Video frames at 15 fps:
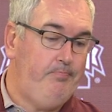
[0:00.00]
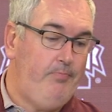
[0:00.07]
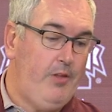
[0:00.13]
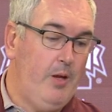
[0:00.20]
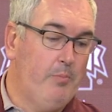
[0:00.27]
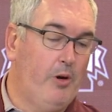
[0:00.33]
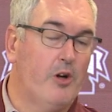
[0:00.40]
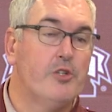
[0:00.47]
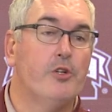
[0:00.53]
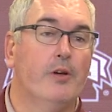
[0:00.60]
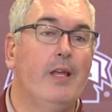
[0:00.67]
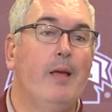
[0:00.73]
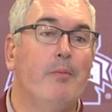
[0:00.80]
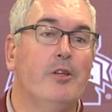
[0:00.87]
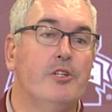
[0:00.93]
parts of your
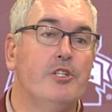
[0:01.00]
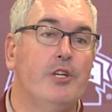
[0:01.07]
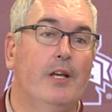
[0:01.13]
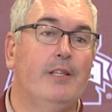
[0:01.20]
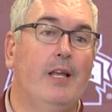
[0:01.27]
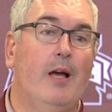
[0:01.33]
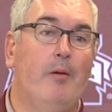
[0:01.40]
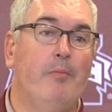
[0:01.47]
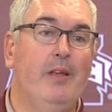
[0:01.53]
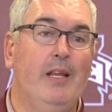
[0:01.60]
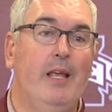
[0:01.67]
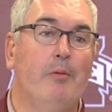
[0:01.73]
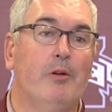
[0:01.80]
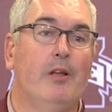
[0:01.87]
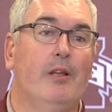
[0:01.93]
game gets shut down, being
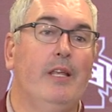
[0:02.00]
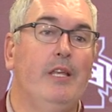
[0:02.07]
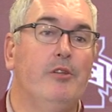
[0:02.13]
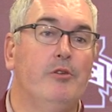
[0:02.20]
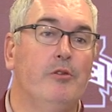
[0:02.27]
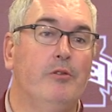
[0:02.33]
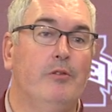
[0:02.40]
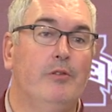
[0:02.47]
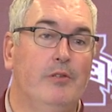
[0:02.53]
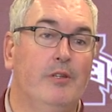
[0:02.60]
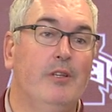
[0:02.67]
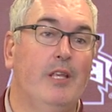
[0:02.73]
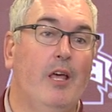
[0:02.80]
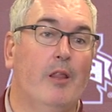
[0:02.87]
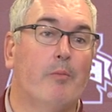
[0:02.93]
able to lean to, to
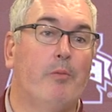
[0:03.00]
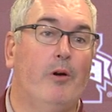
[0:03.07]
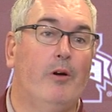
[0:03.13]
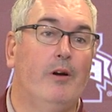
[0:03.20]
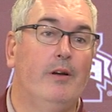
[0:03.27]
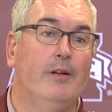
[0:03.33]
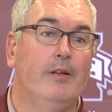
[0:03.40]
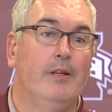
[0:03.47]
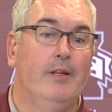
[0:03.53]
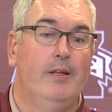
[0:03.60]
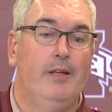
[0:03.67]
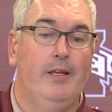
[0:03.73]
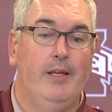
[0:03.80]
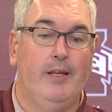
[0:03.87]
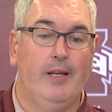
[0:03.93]
the other part.
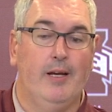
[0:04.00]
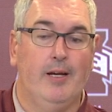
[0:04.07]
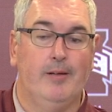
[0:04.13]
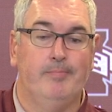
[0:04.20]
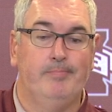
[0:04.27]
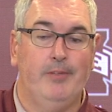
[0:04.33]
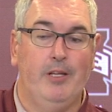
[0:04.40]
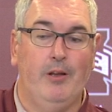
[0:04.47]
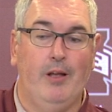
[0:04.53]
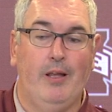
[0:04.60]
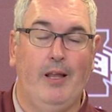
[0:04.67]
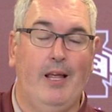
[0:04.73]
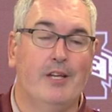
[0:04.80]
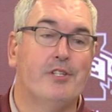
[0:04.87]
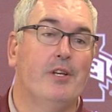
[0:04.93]
And, uh, you know,
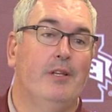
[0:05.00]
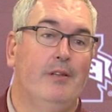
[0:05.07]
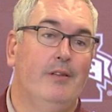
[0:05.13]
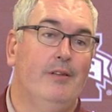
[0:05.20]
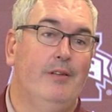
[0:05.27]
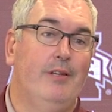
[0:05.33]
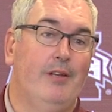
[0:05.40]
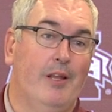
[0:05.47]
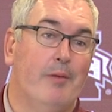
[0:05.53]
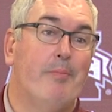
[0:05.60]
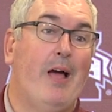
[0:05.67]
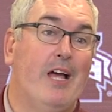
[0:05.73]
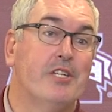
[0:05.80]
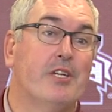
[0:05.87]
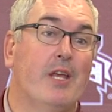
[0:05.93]
I said, you know, the
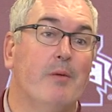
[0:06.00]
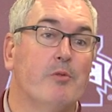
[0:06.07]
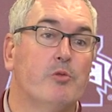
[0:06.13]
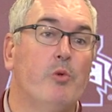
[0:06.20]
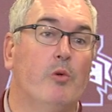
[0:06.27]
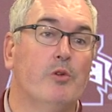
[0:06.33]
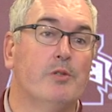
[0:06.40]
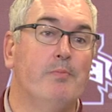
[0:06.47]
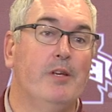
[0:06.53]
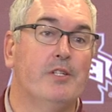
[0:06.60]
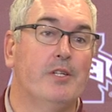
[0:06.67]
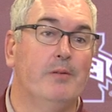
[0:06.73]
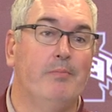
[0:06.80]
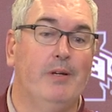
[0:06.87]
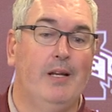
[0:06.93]
pass game is what was
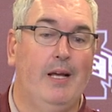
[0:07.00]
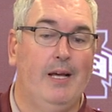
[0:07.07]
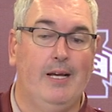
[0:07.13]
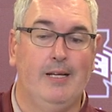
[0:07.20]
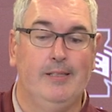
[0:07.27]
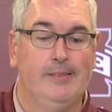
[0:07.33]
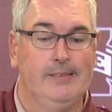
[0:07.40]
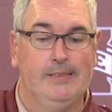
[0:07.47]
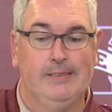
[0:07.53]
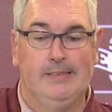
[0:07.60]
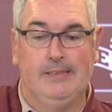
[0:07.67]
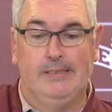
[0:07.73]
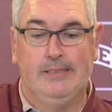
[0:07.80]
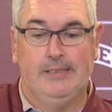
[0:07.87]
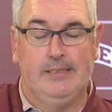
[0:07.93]
missing, but, uh,
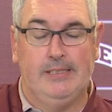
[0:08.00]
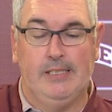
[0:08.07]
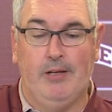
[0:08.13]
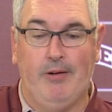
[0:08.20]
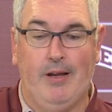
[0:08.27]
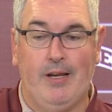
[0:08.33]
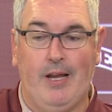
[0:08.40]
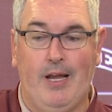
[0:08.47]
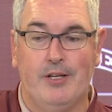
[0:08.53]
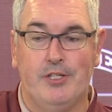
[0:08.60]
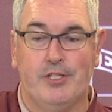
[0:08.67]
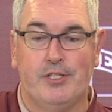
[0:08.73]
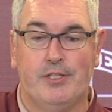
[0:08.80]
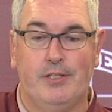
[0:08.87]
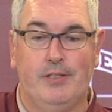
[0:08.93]
you know, I, I
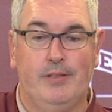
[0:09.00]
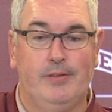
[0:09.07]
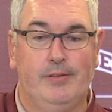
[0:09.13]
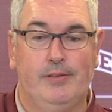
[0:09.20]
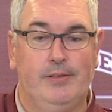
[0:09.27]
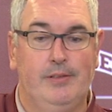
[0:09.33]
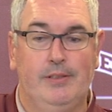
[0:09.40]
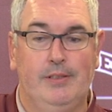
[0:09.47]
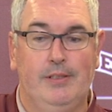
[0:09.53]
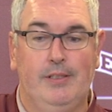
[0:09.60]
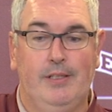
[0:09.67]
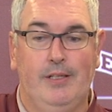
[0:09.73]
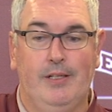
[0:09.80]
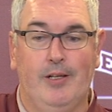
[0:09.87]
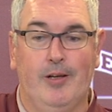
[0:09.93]
just,
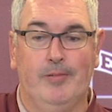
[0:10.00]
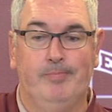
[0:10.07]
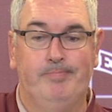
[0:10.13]
you know,